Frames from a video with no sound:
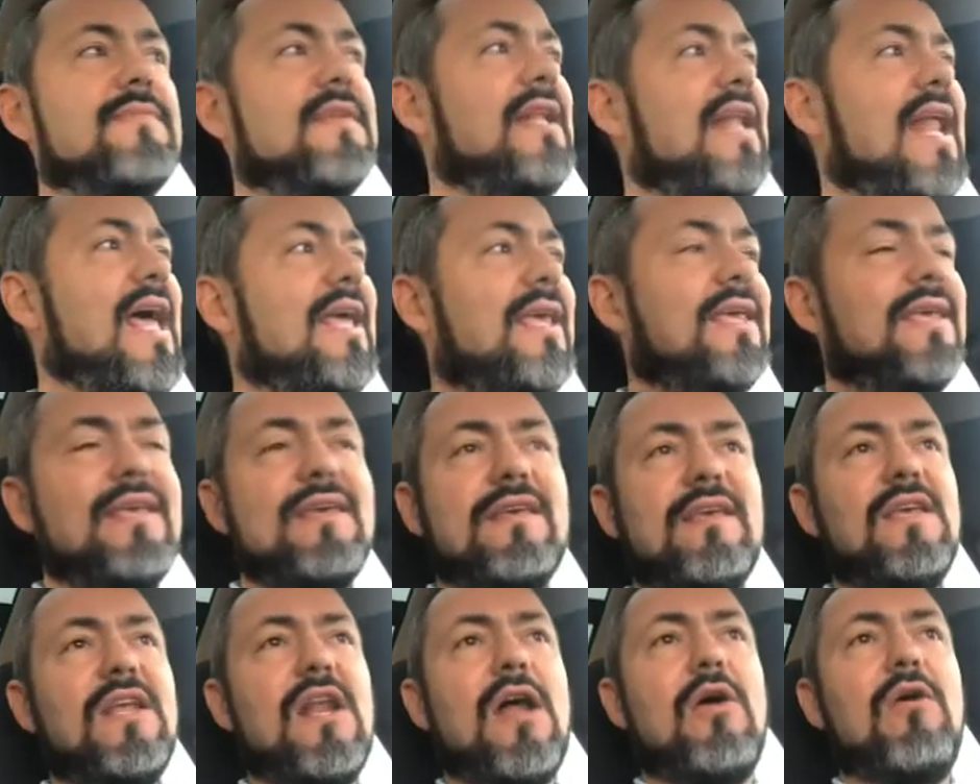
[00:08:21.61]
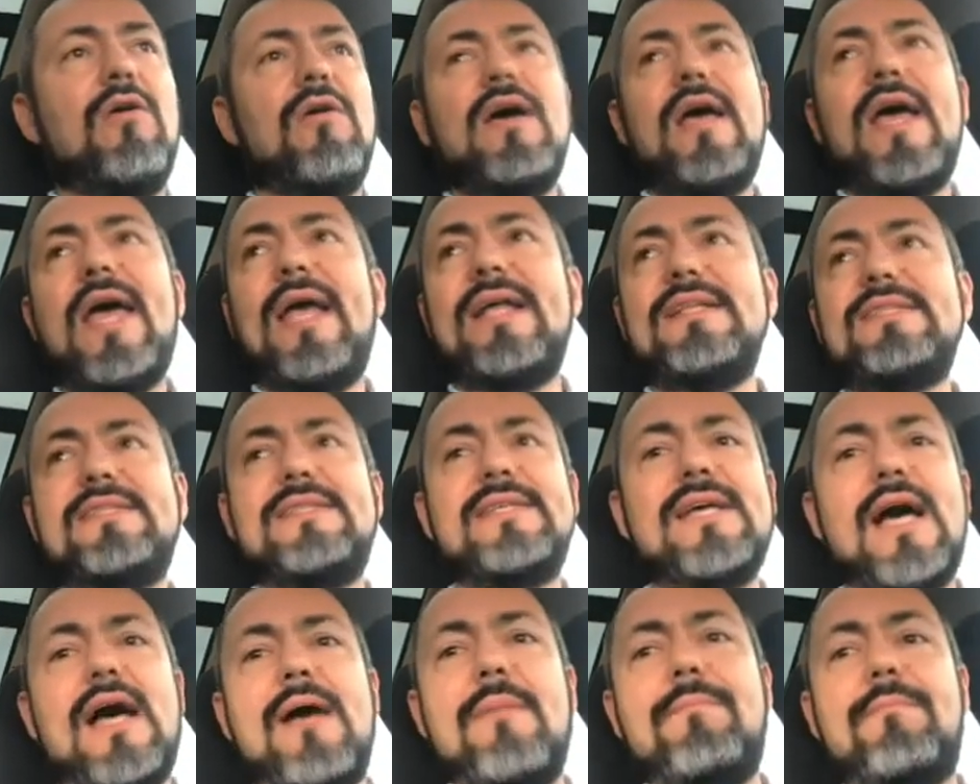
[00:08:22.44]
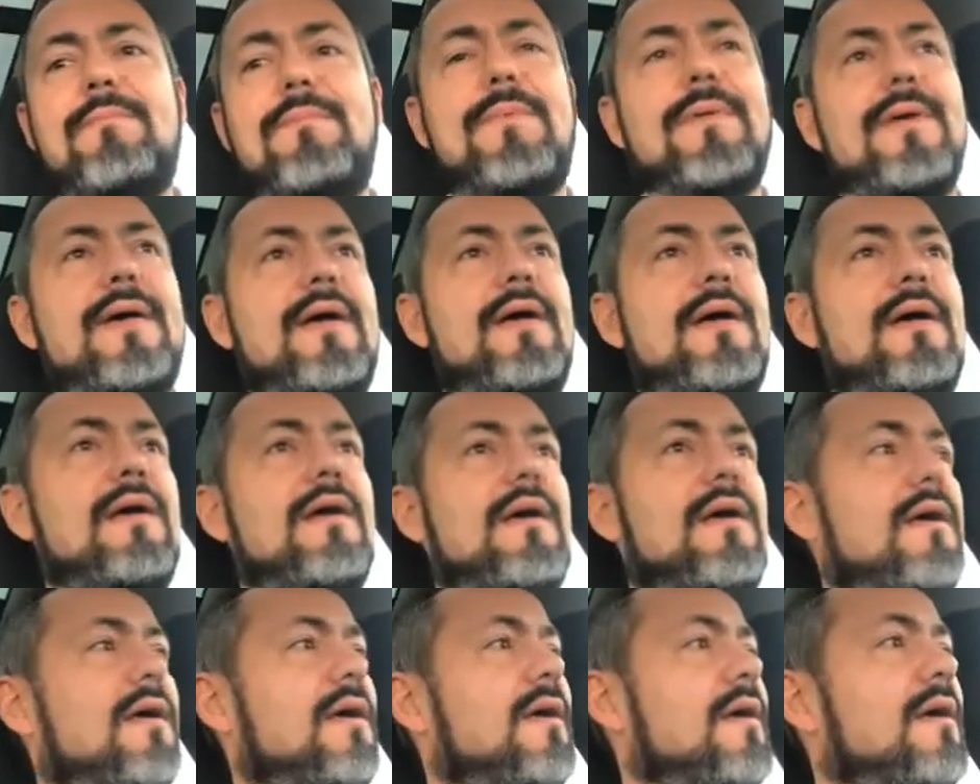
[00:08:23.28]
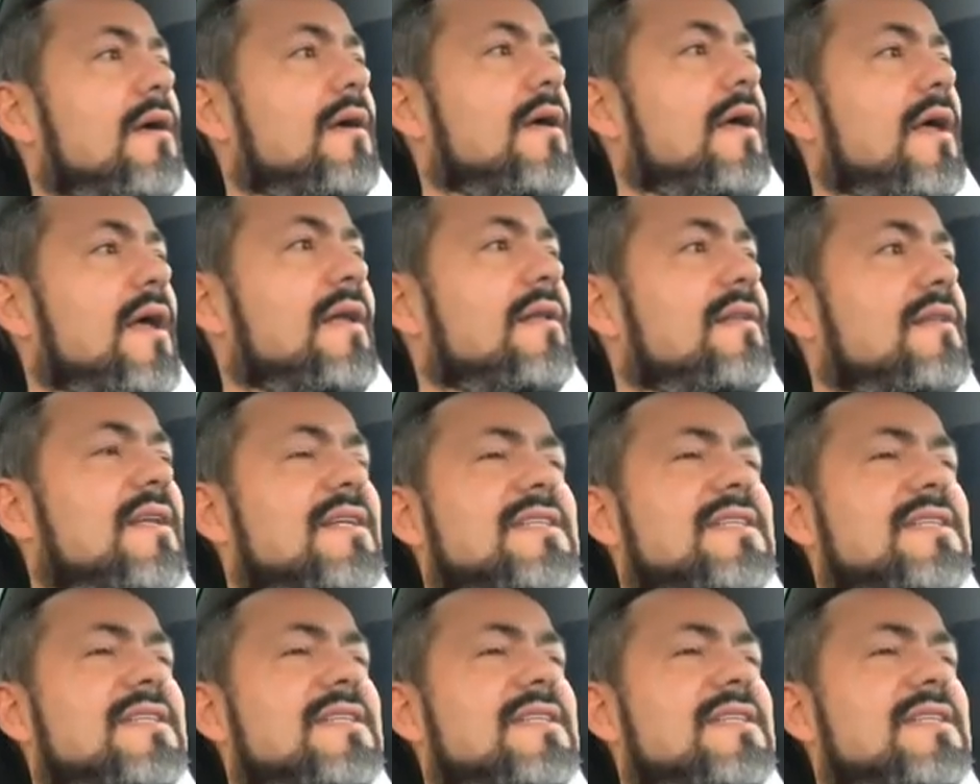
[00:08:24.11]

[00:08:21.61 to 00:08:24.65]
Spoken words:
like, you know, heads up, and